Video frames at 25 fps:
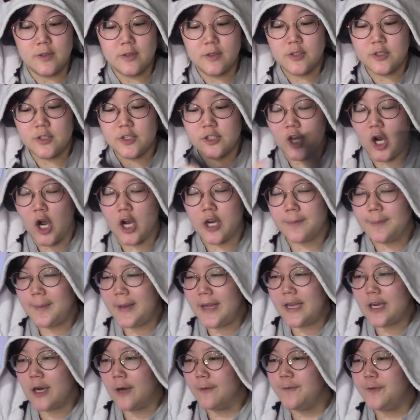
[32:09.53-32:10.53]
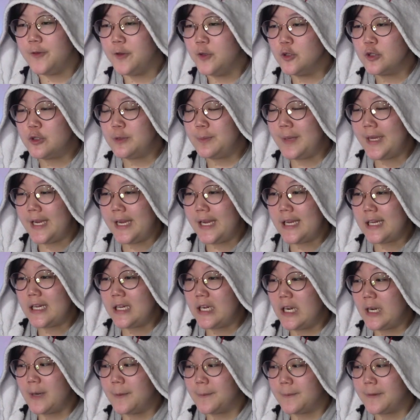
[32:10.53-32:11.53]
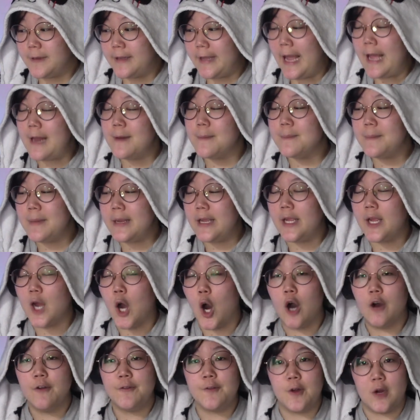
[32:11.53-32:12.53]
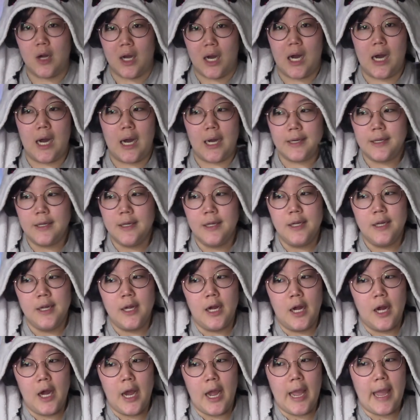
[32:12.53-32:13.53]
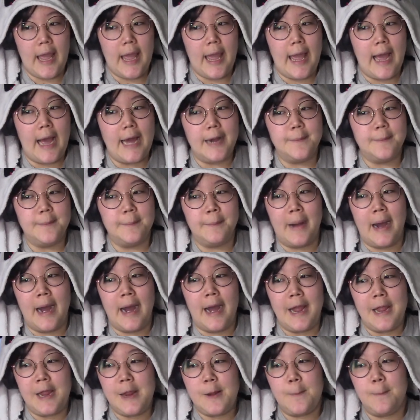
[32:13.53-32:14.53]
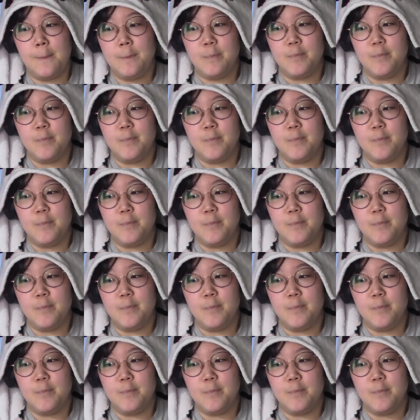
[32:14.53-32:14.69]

shock me, confuse me, get me off guard at my,